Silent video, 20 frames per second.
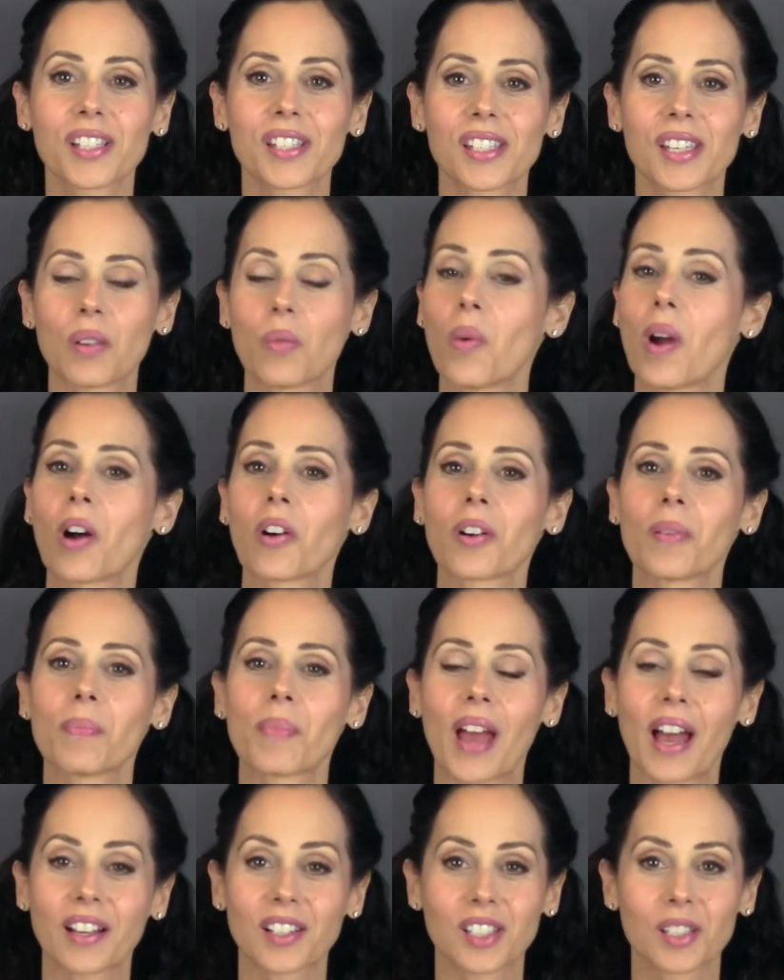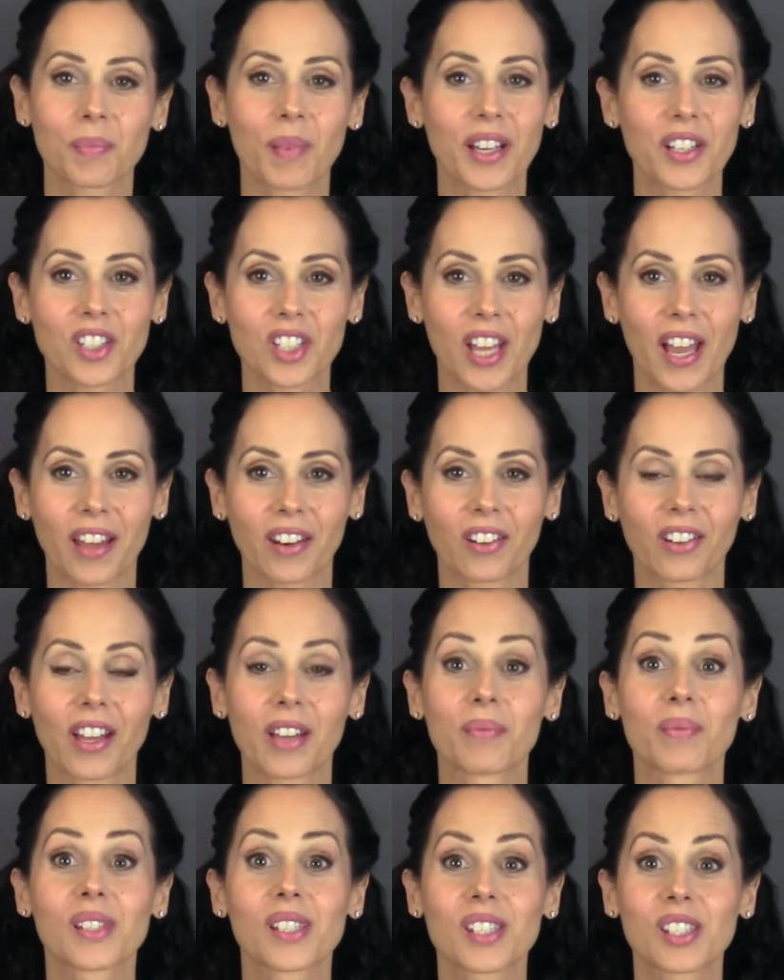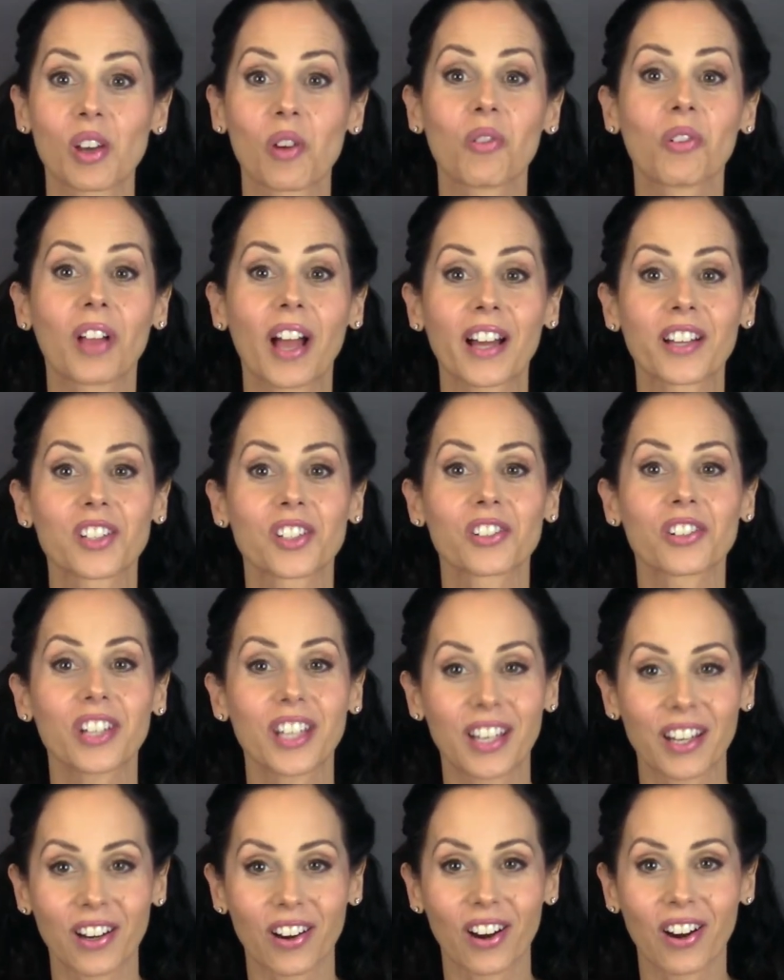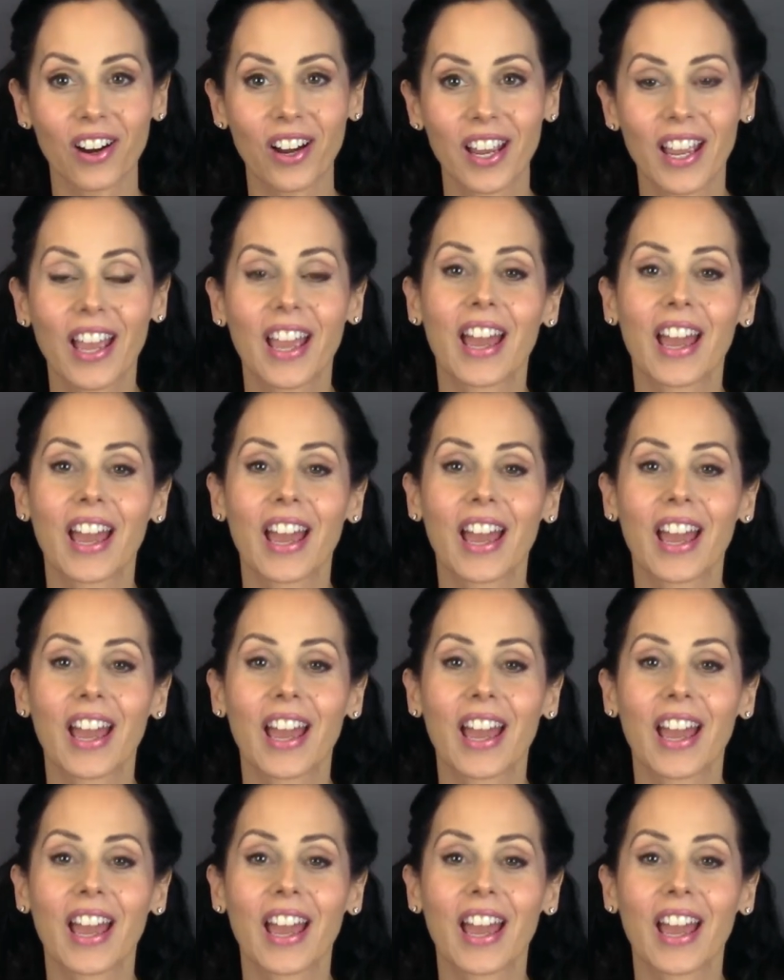Nancy, welcome back to my channel. I'm so glad you're here.